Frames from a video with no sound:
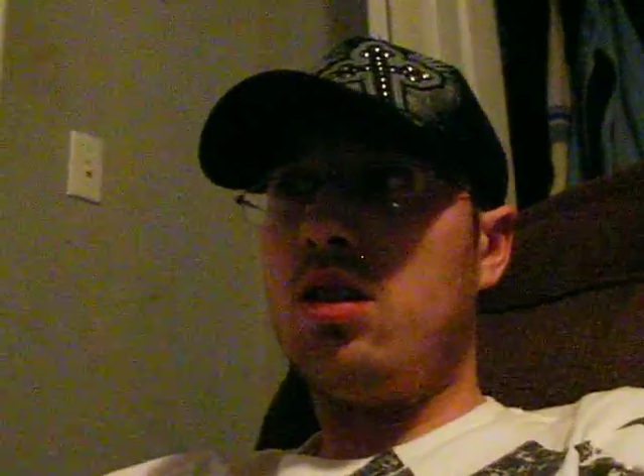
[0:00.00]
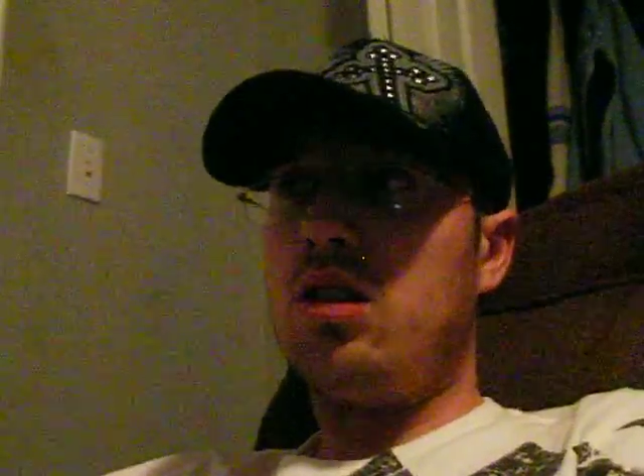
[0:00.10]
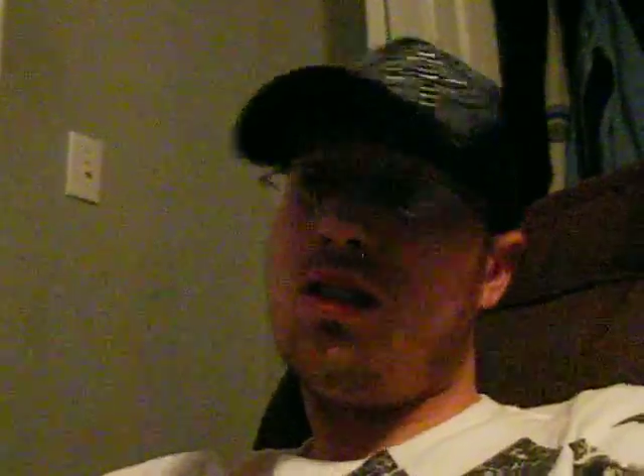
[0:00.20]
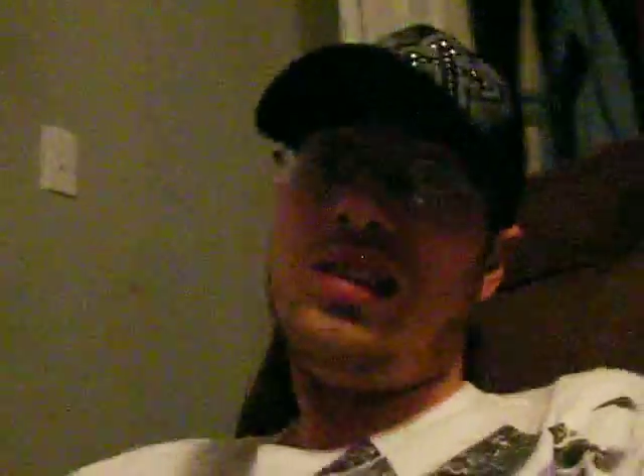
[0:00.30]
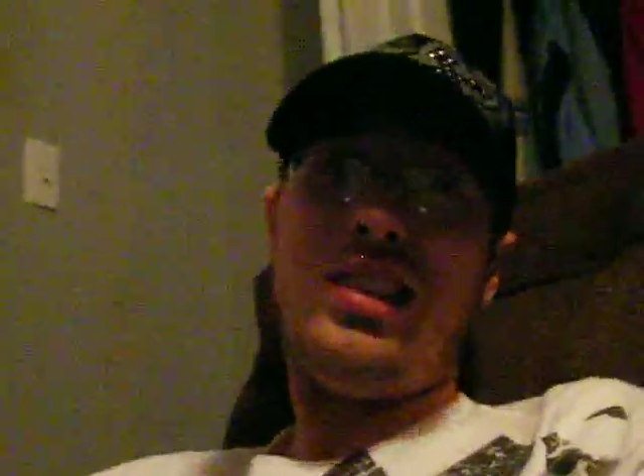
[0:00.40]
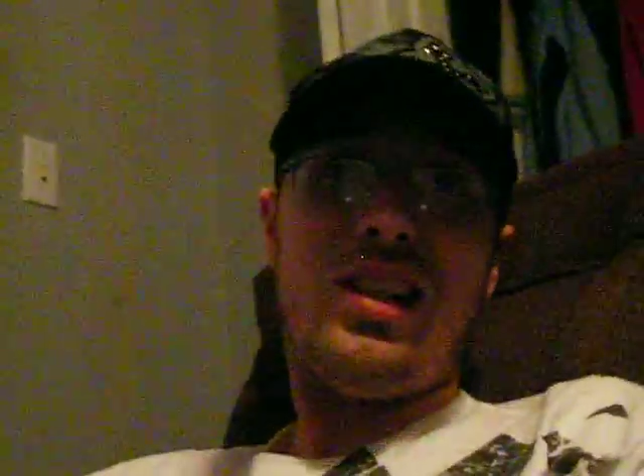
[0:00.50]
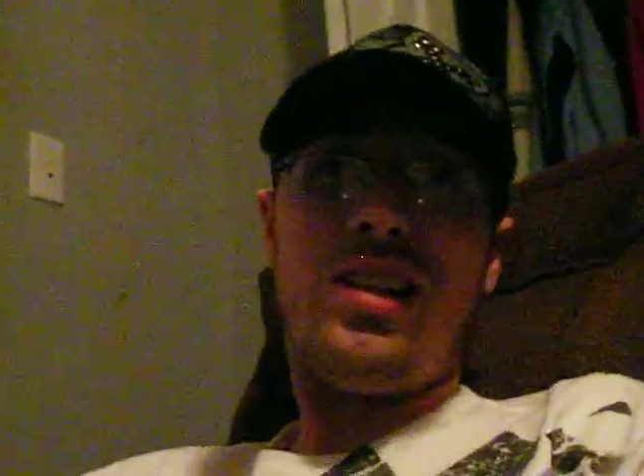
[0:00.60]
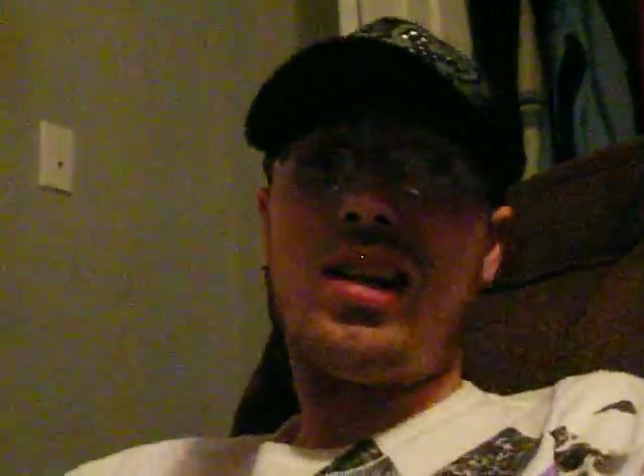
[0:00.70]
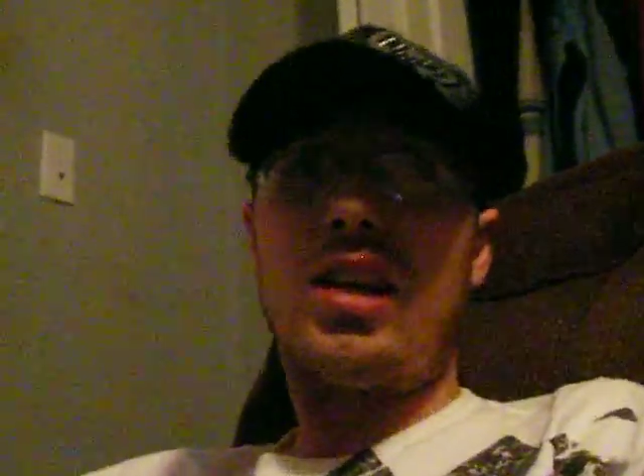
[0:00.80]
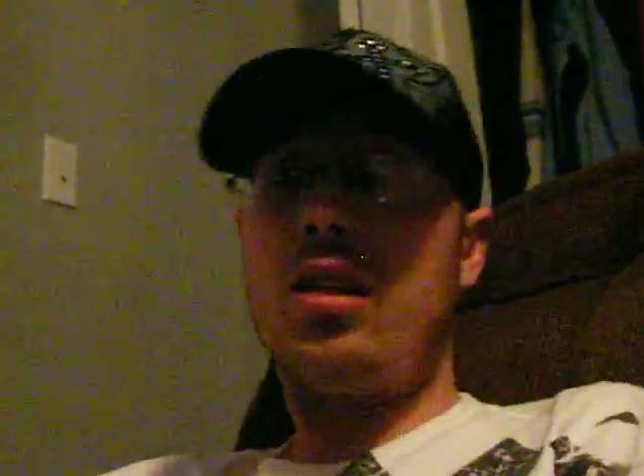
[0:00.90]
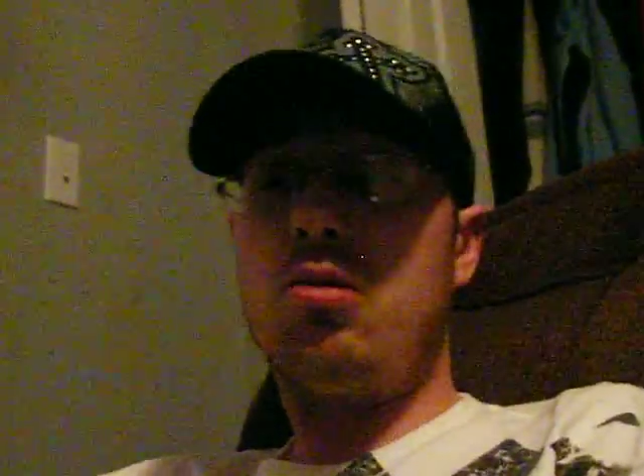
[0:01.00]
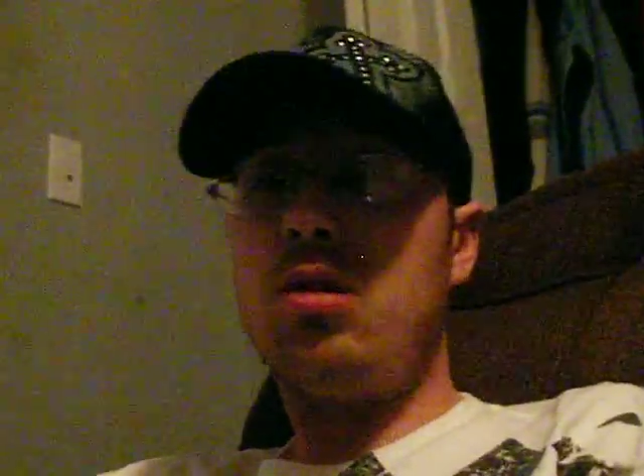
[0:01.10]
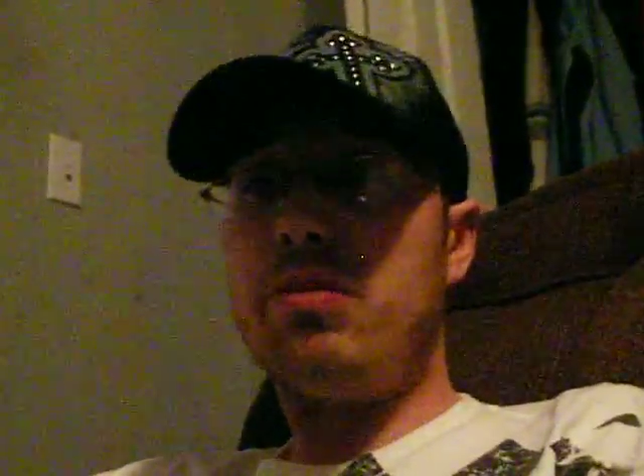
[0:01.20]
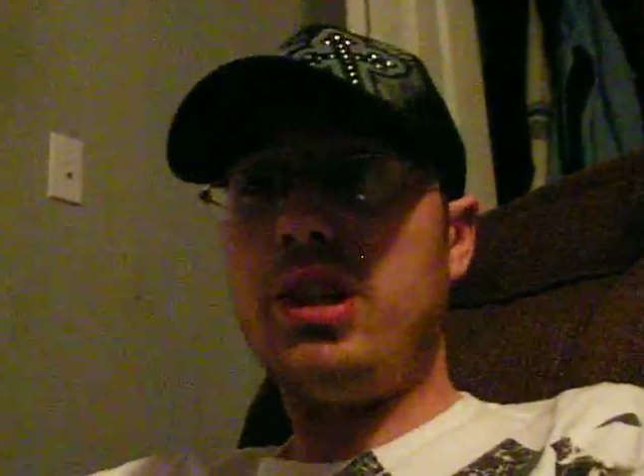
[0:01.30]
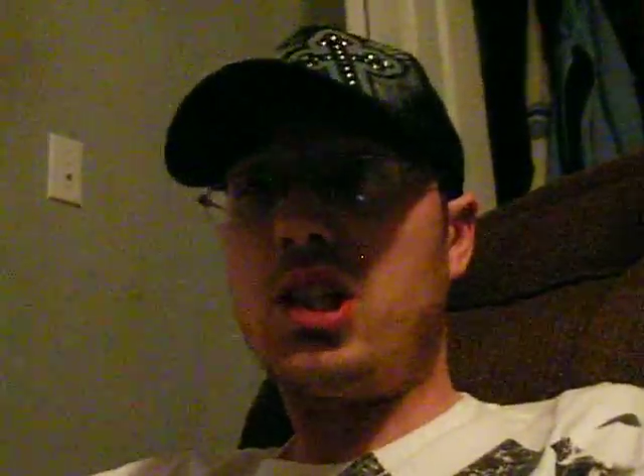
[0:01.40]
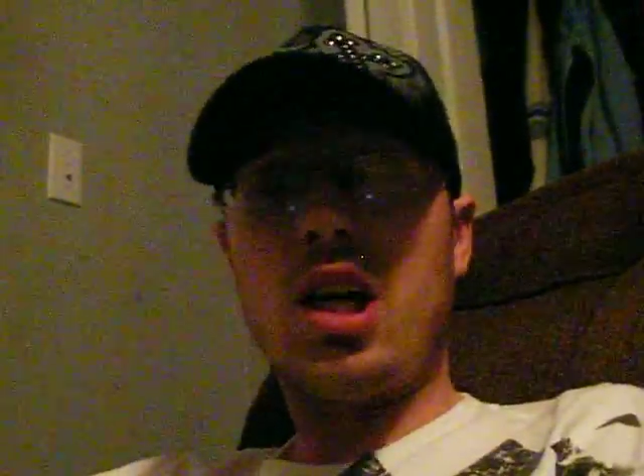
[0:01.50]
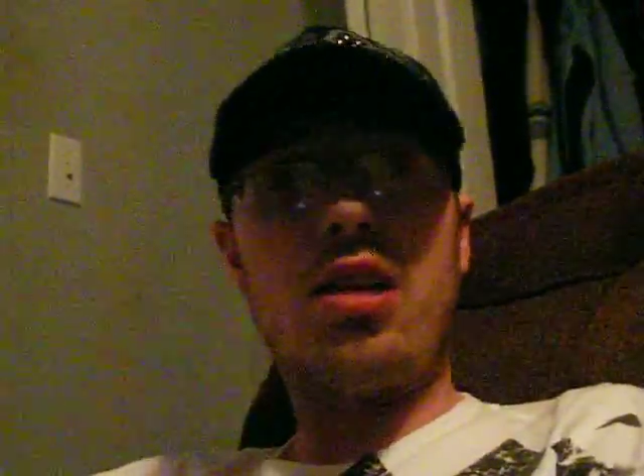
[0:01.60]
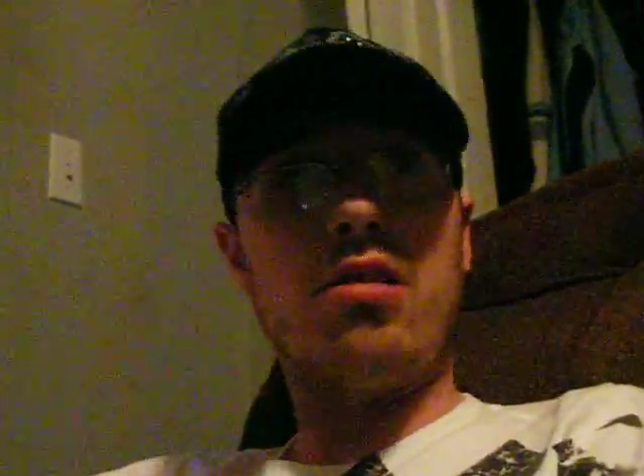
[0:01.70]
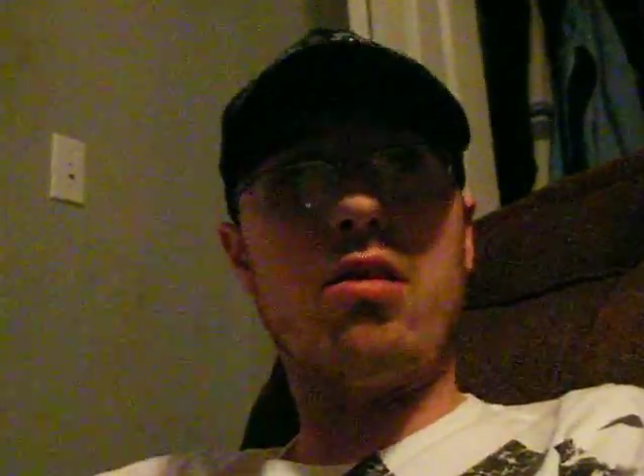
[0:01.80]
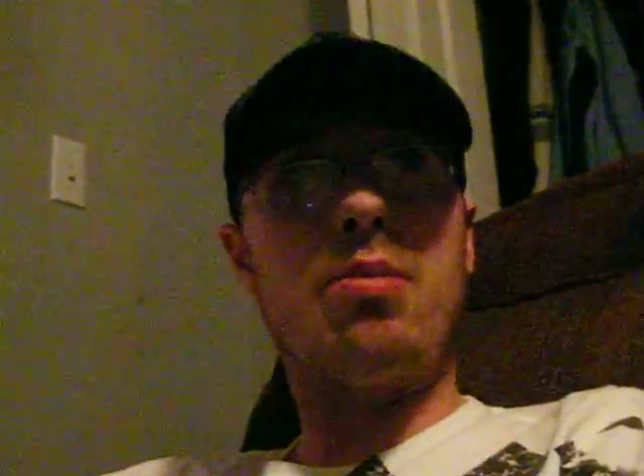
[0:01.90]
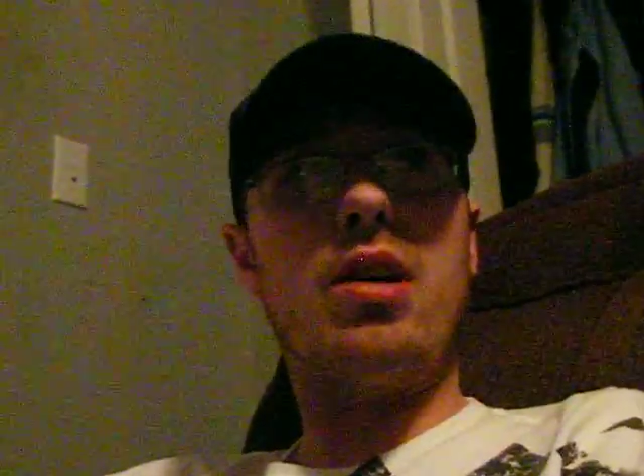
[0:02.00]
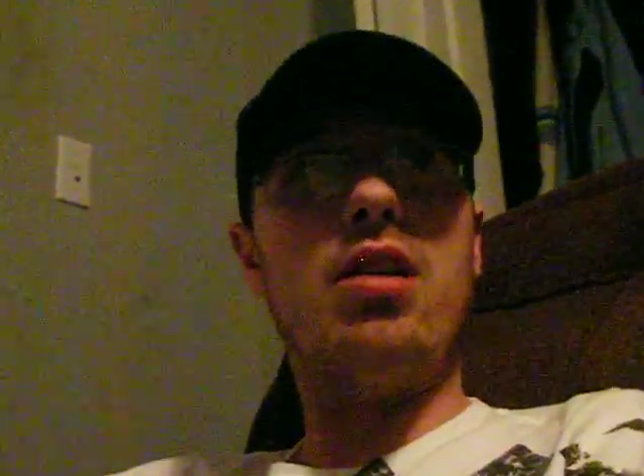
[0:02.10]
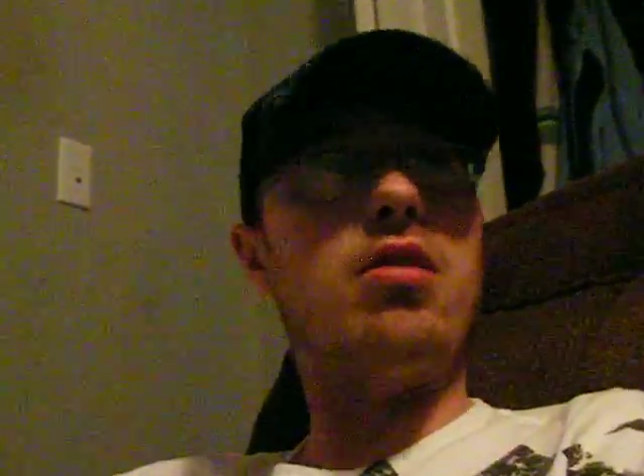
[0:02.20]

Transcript: Well, yeah, I kind of wouldn't be shocked or surprised.